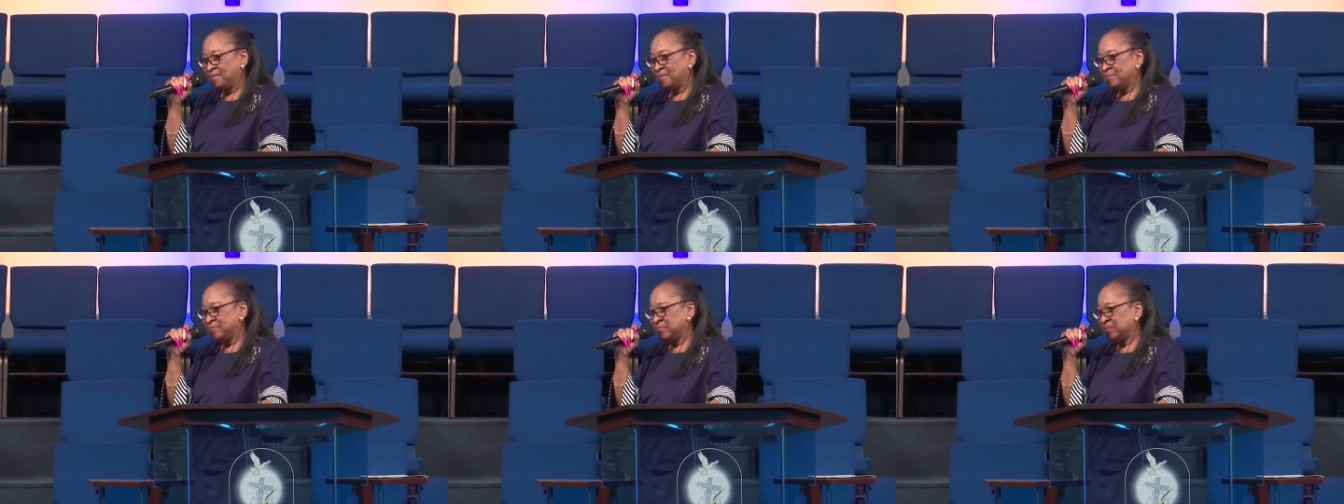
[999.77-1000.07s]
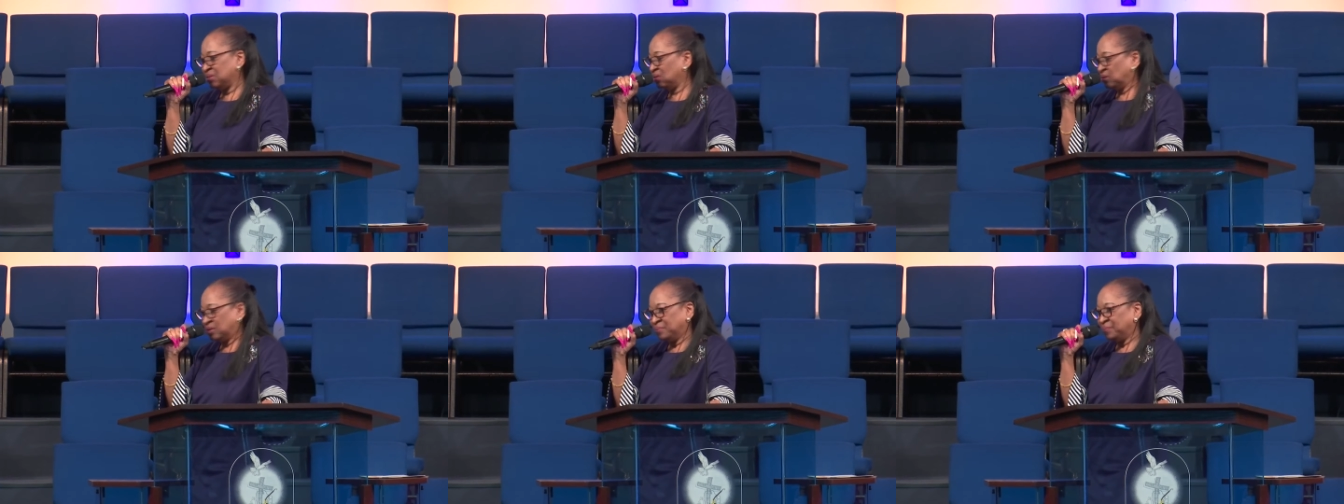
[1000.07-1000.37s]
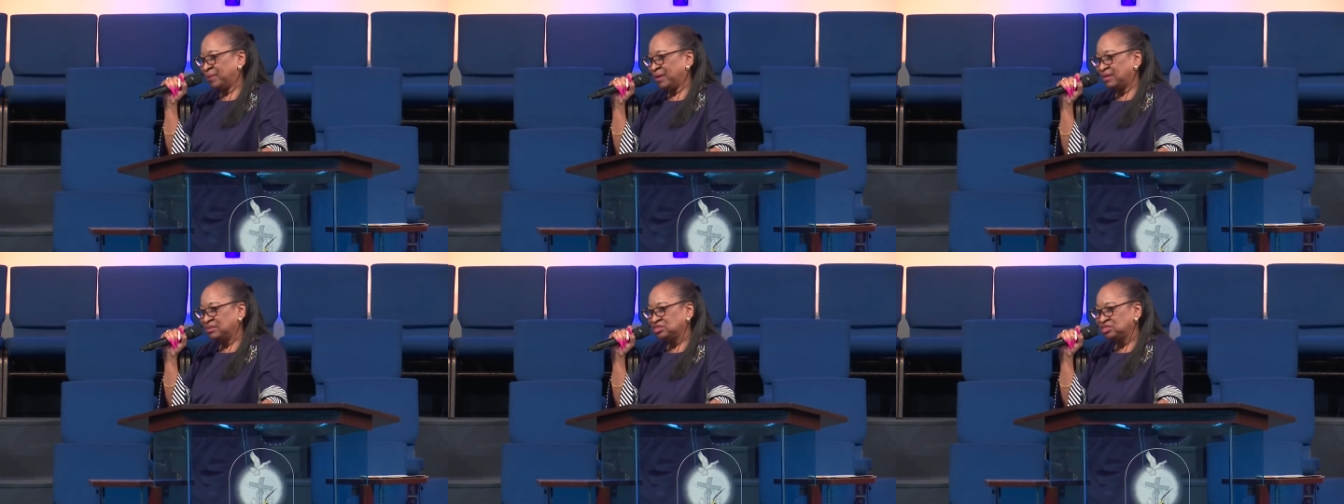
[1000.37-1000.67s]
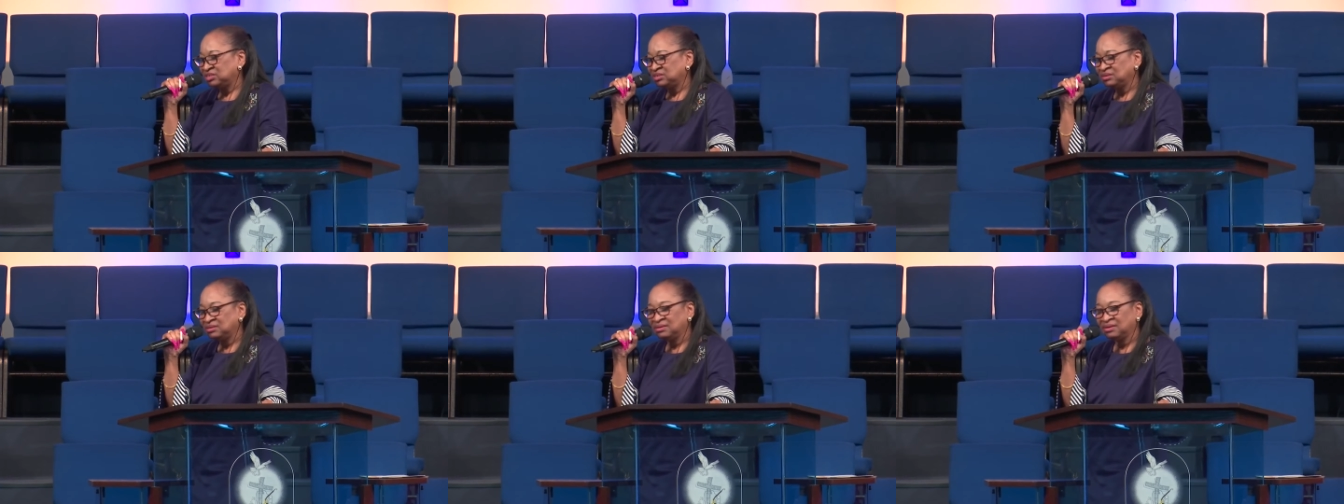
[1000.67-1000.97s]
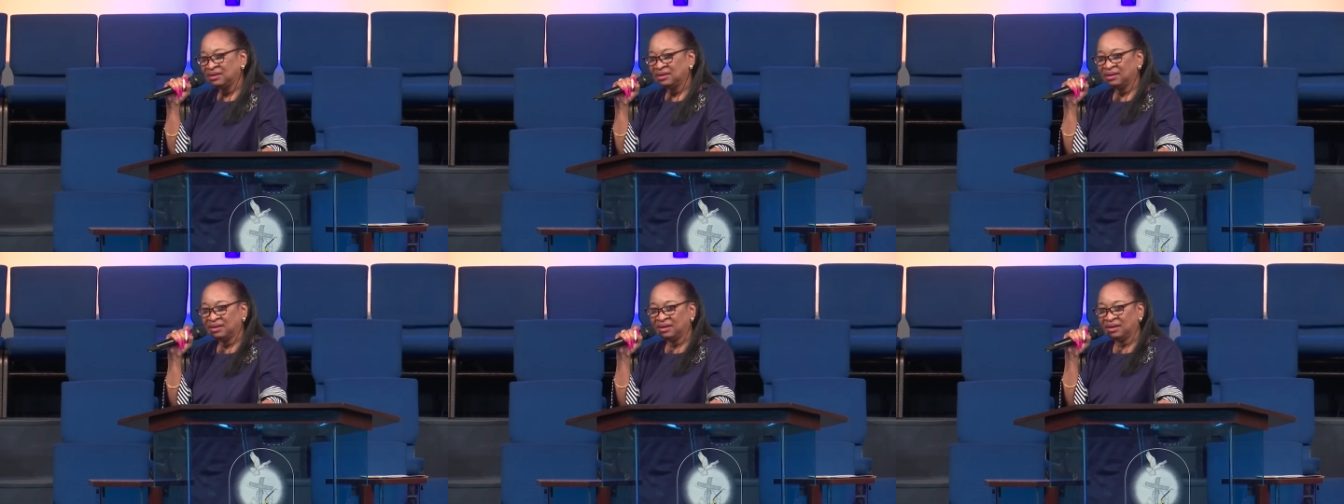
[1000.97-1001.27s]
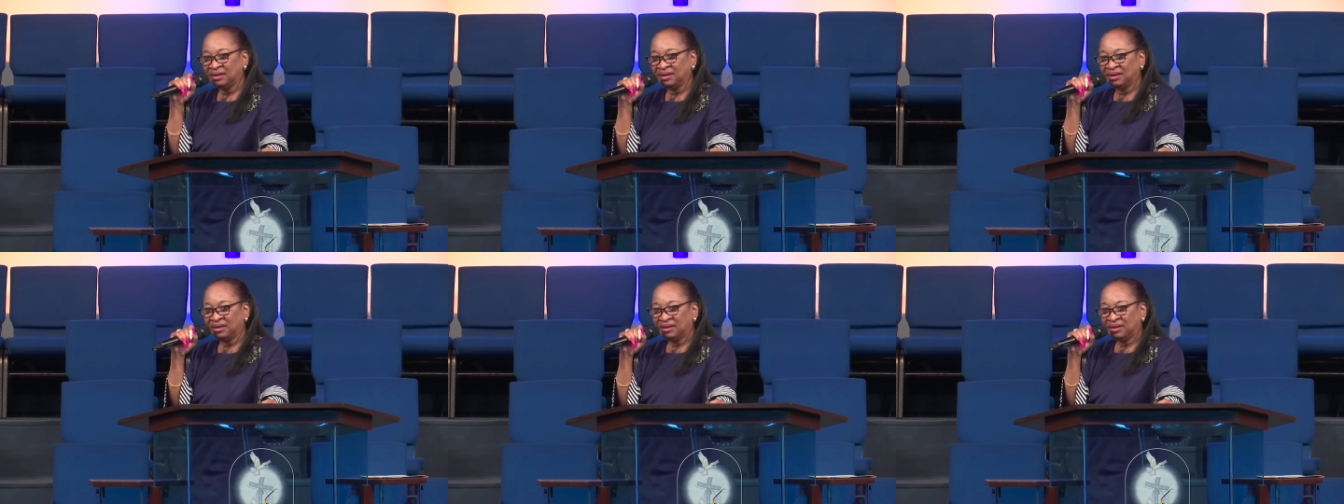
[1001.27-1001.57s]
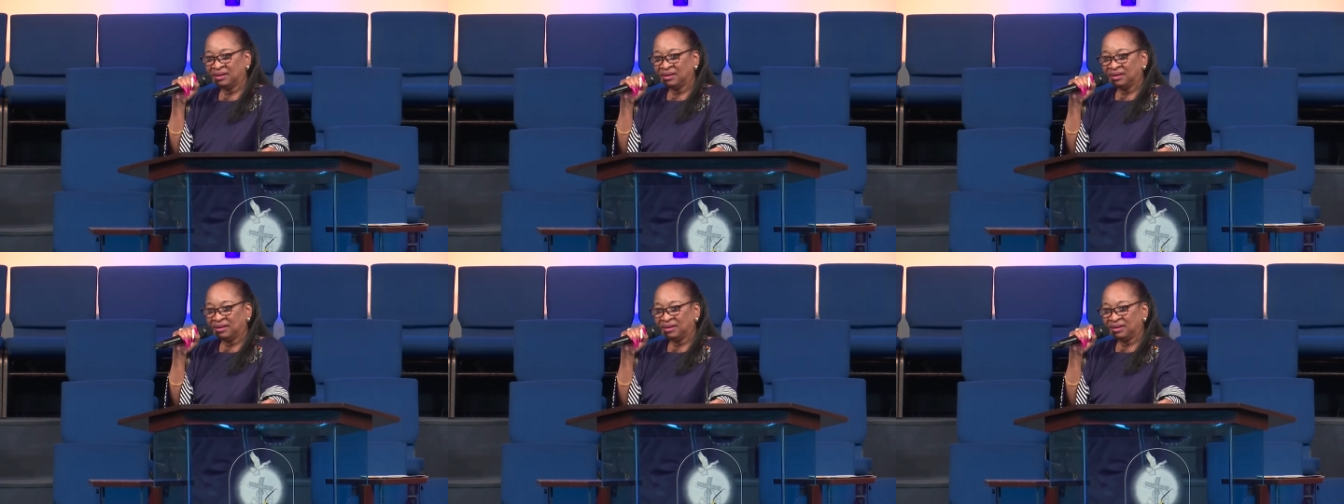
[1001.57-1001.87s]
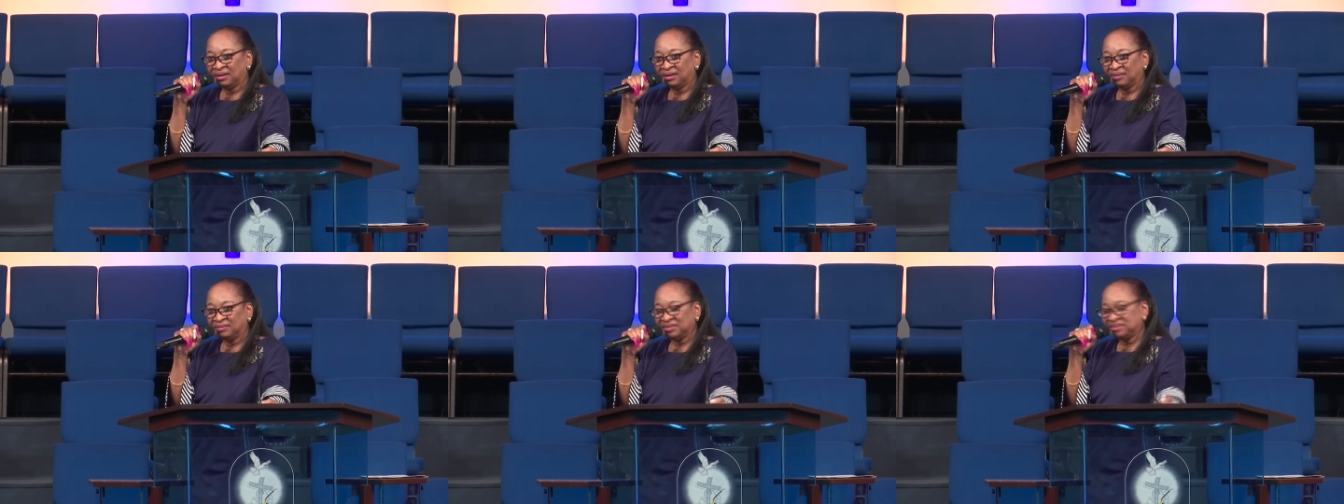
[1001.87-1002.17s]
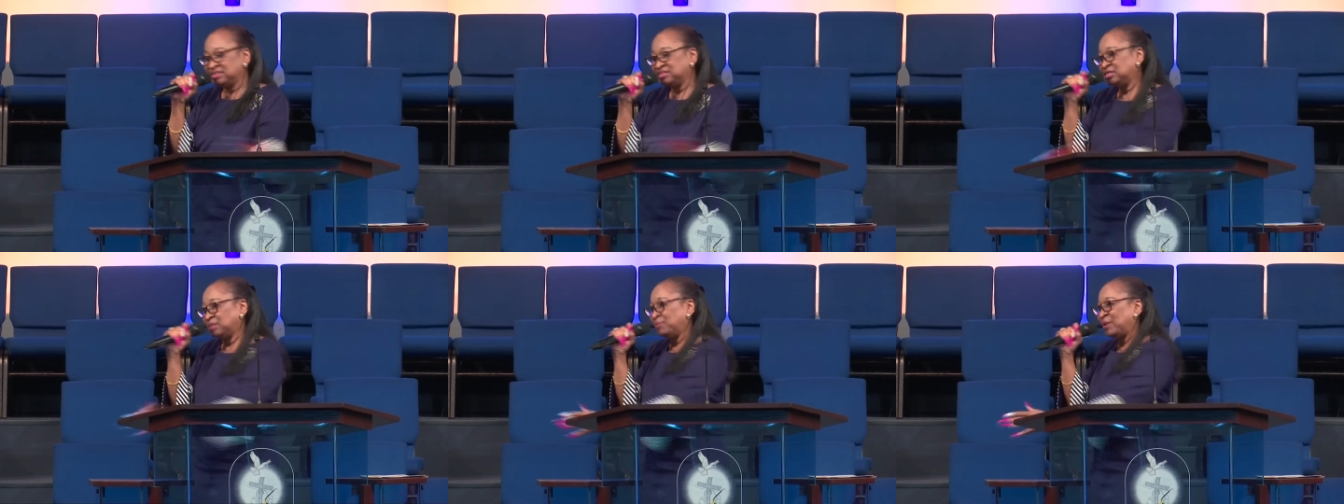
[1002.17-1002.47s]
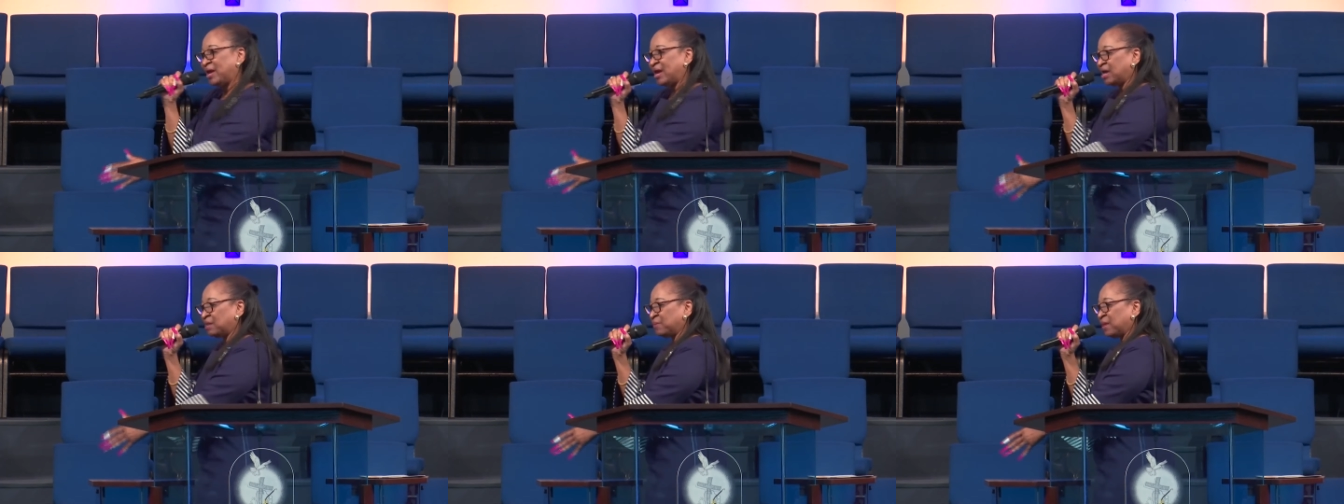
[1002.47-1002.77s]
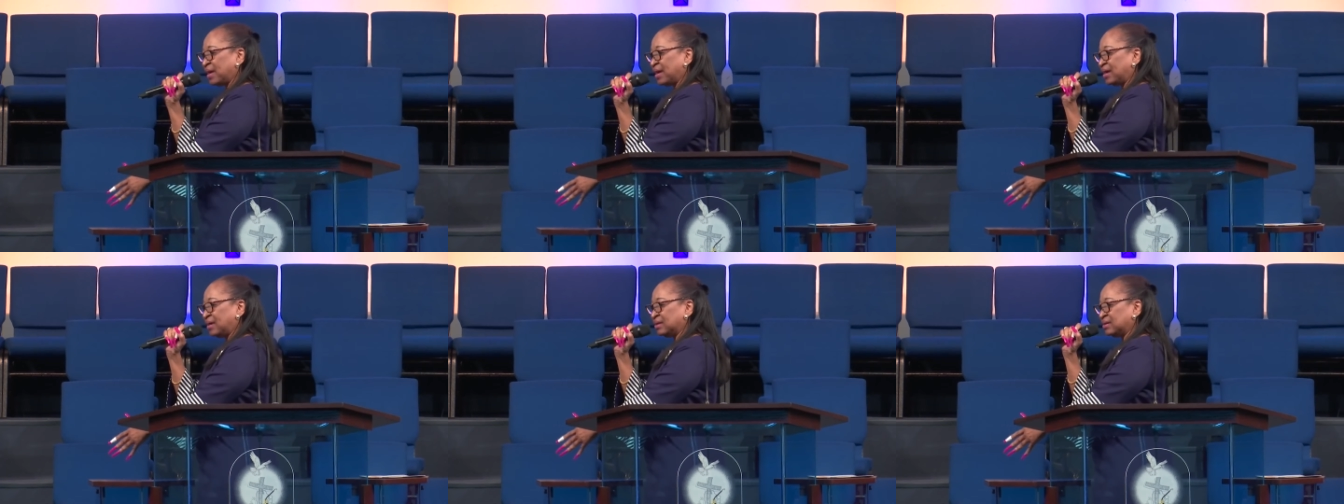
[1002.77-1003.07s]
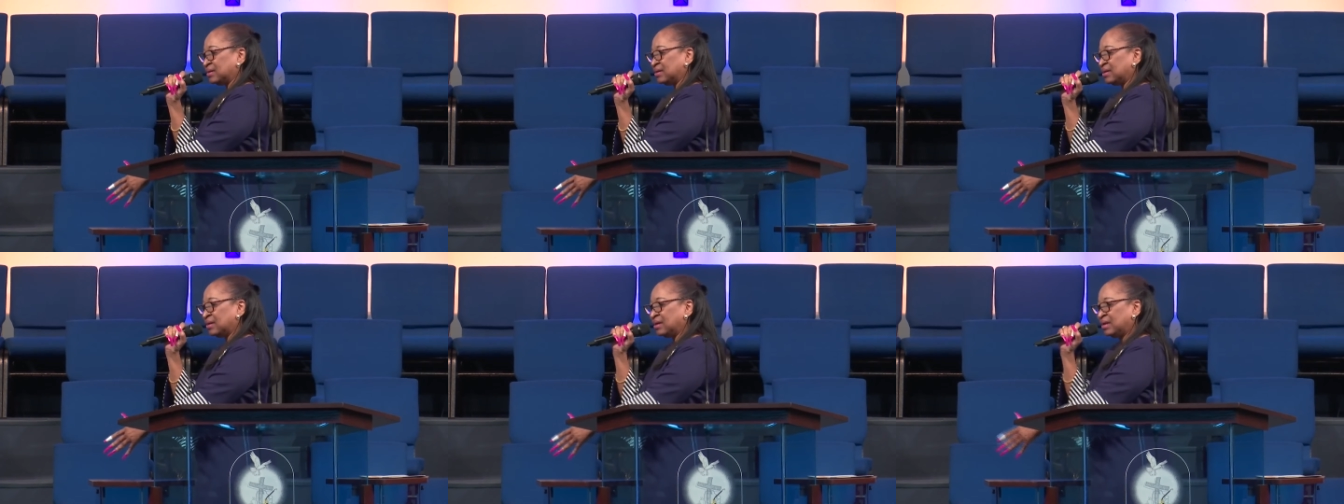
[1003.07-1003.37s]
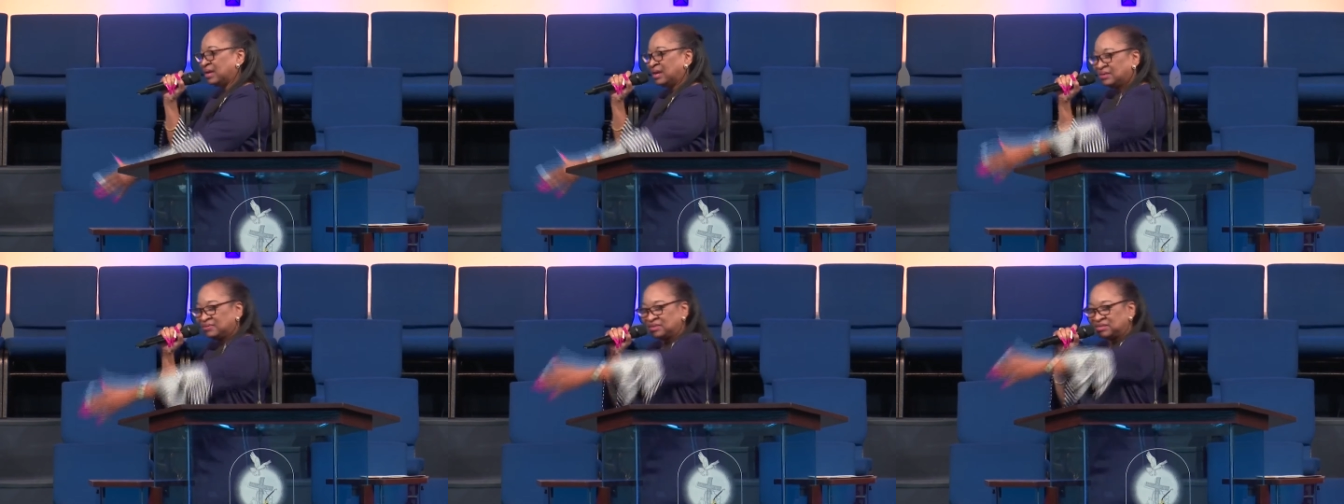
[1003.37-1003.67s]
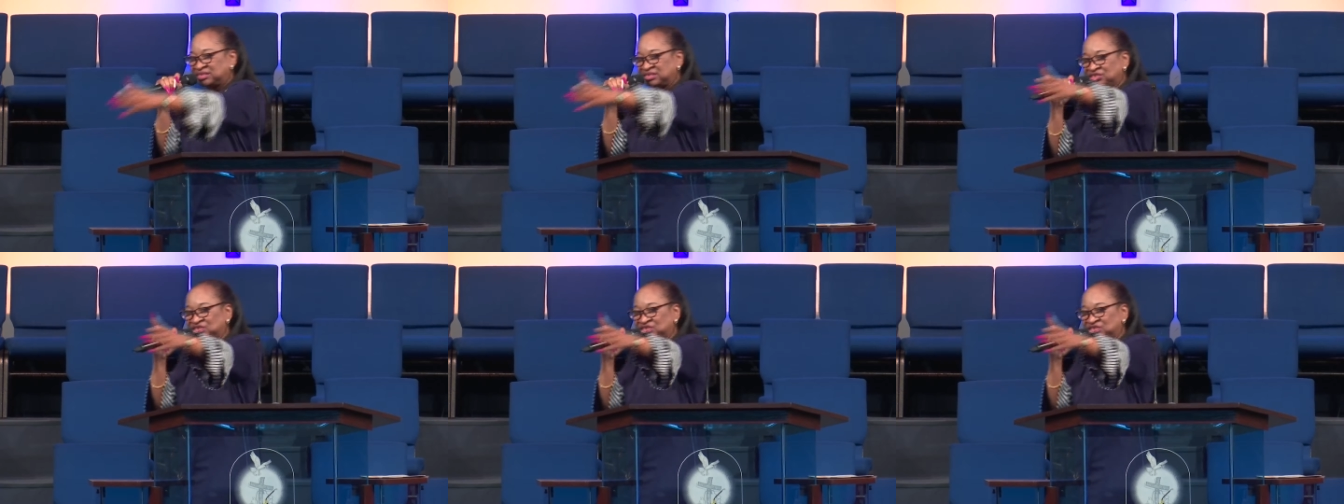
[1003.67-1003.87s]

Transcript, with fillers: No compassion? This is a blind man. This is